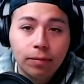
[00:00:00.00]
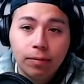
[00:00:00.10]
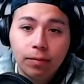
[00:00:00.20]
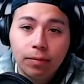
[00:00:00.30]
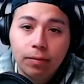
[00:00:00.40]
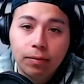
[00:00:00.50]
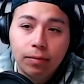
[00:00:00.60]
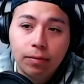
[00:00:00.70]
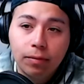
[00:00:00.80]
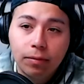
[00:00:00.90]

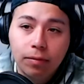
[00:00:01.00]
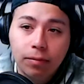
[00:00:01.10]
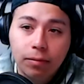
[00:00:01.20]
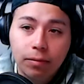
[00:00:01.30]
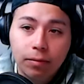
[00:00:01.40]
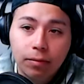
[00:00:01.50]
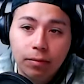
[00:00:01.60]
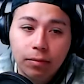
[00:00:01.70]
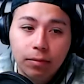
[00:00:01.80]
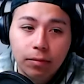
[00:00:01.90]

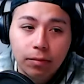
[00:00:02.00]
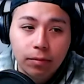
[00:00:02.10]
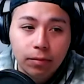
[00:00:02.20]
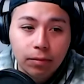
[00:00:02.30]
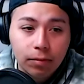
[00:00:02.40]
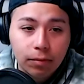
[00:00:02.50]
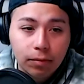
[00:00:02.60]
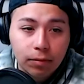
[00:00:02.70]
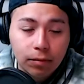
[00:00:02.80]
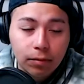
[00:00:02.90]

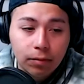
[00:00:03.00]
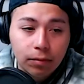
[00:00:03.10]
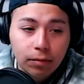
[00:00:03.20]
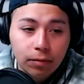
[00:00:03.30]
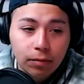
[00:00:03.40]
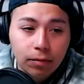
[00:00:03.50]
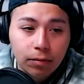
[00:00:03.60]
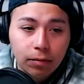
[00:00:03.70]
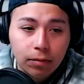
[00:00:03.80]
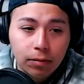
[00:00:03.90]

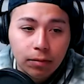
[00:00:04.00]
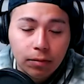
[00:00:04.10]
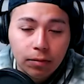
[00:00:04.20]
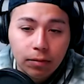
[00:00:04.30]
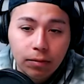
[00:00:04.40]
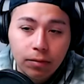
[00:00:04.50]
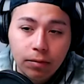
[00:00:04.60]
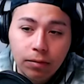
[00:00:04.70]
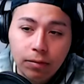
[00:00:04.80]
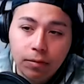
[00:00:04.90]

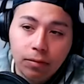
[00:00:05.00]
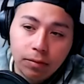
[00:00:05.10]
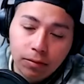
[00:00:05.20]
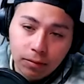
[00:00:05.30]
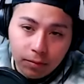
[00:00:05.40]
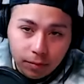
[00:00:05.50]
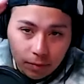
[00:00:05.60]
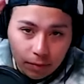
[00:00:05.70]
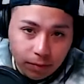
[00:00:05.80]
(not speaking)